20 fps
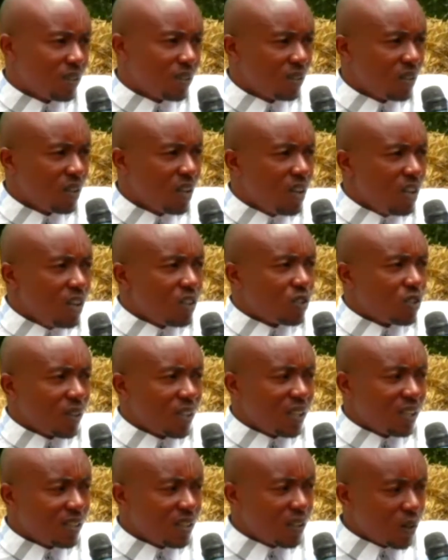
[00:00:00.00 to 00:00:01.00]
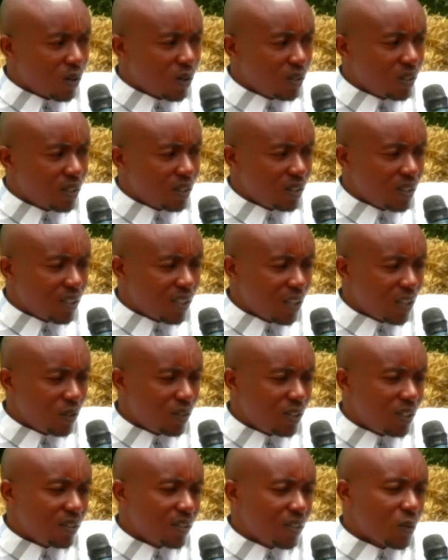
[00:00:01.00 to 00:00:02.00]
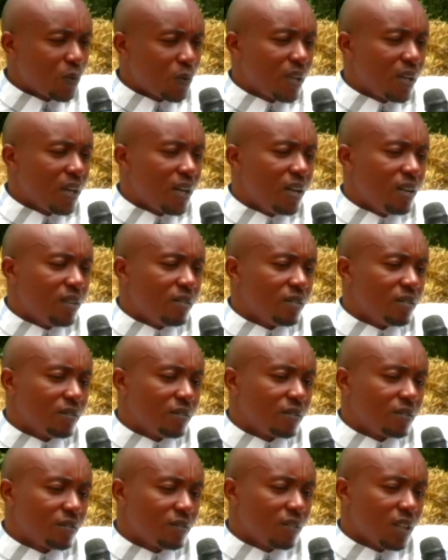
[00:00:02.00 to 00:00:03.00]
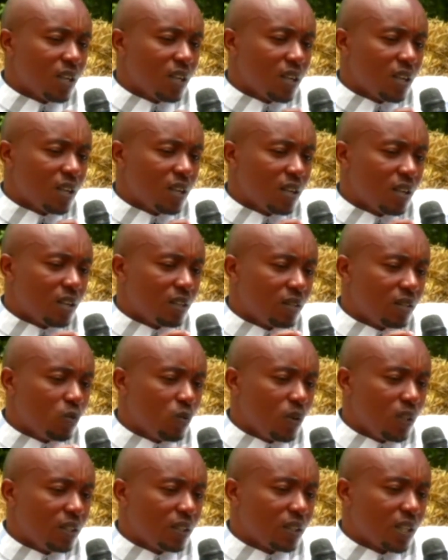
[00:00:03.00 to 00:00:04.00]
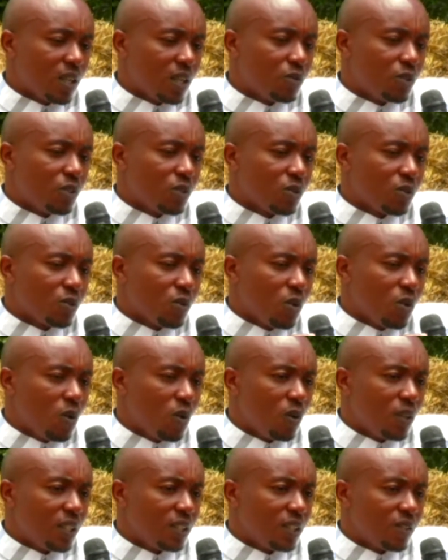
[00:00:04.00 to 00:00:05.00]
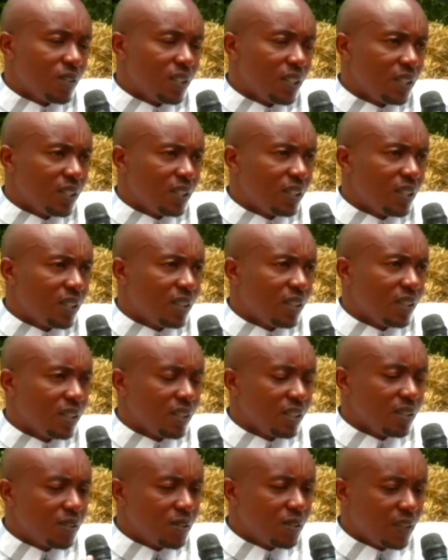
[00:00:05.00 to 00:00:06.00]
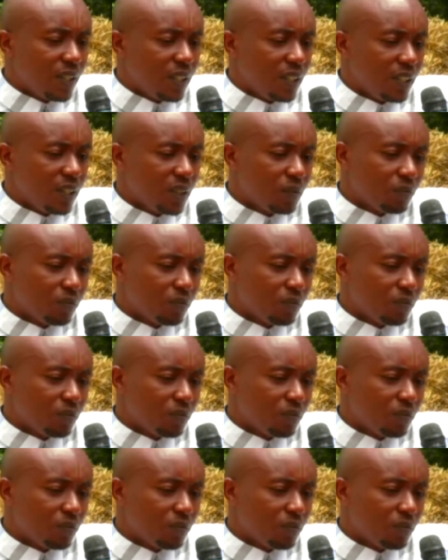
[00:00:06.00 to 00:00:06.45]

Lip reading: Mm-hmm. So that is the closest analogy I think we have. When it comes to Holy Trinity, that these are three